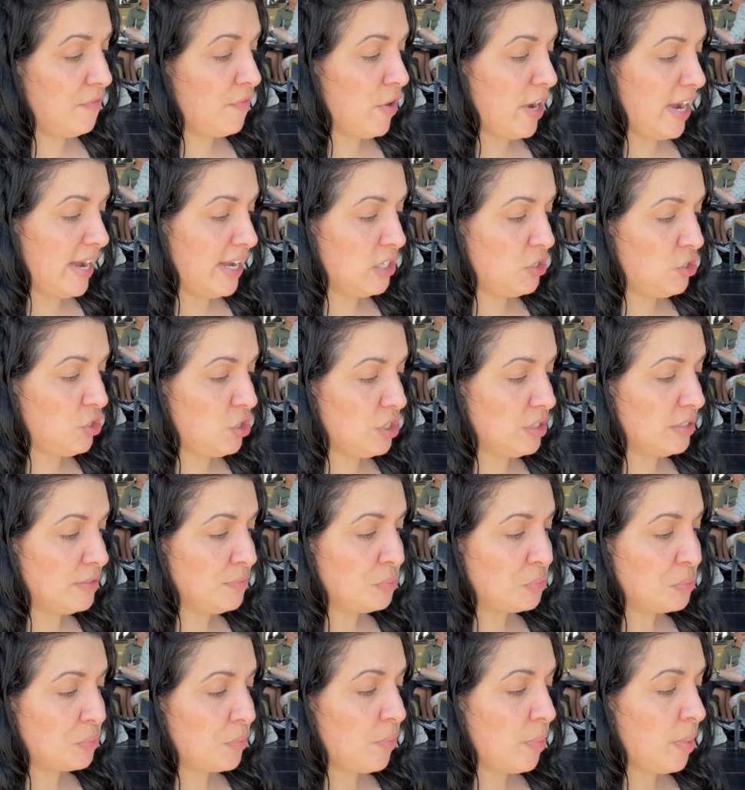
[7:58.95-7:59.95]
fresh.
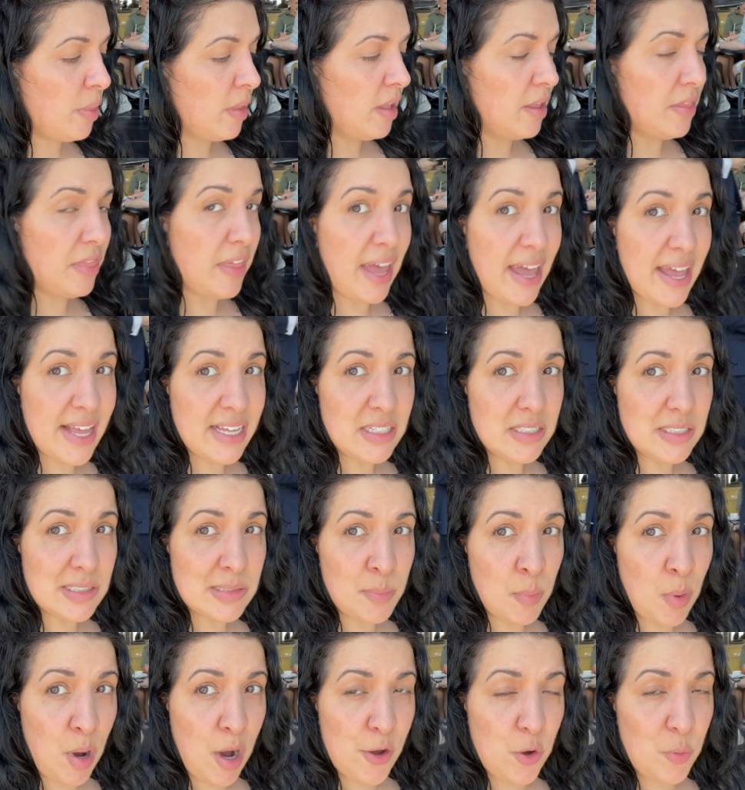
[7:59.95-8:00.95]
The egg
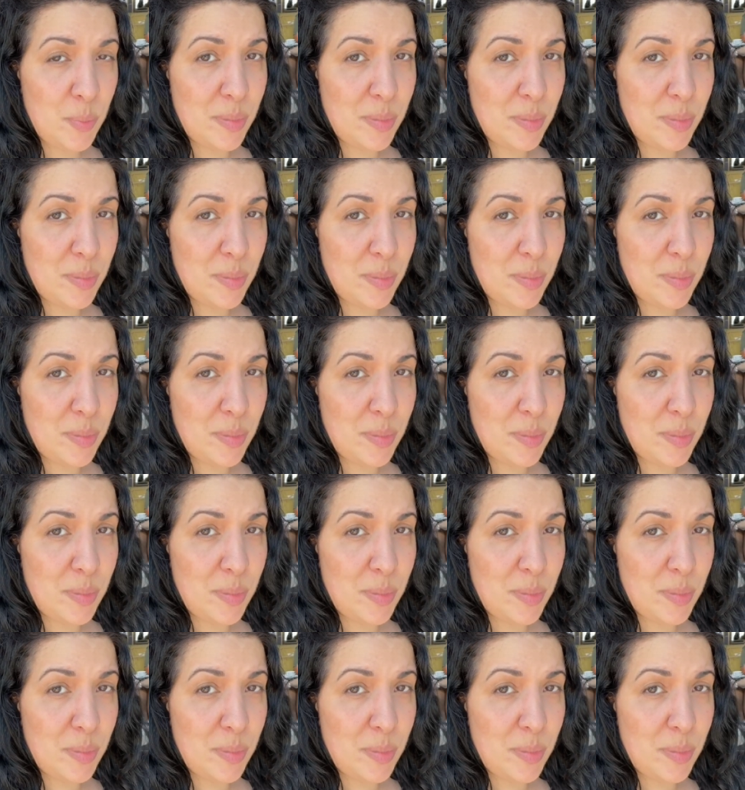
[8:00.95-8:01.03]
is mild,